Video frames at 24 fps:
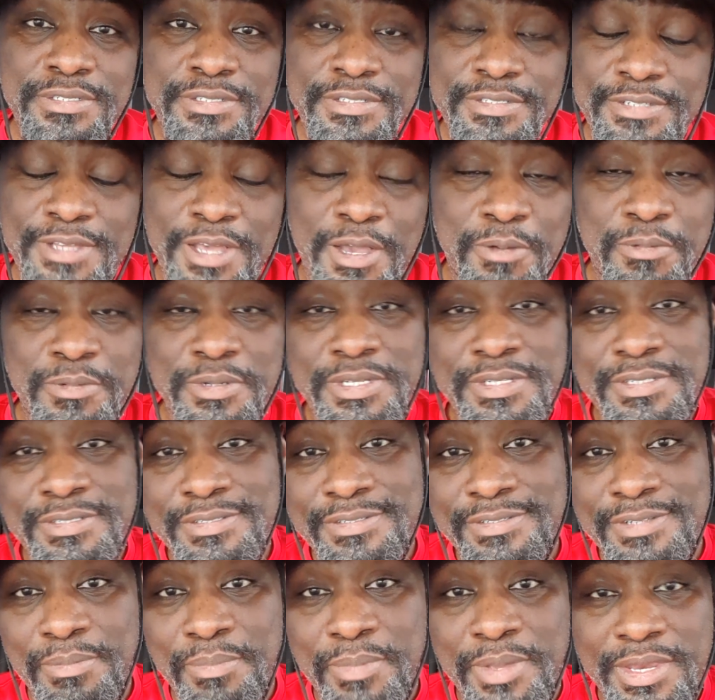There's
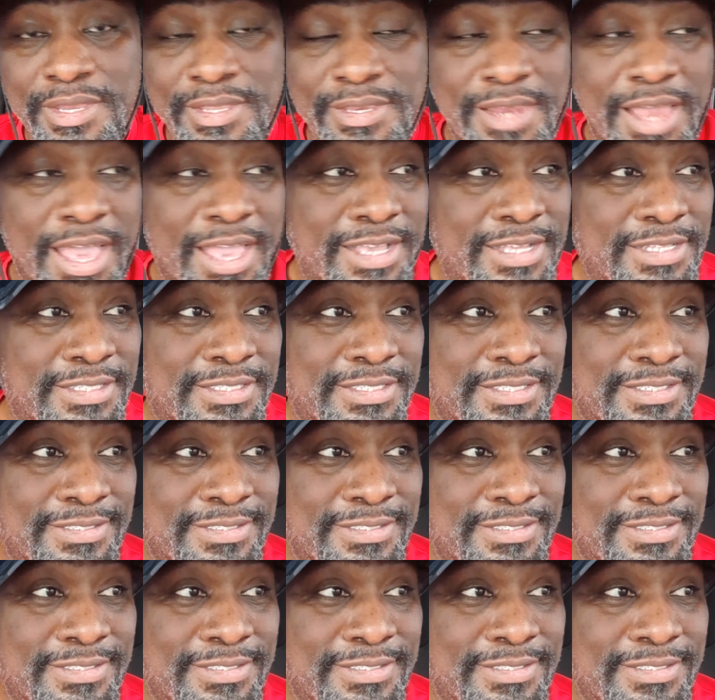always the Mennonites,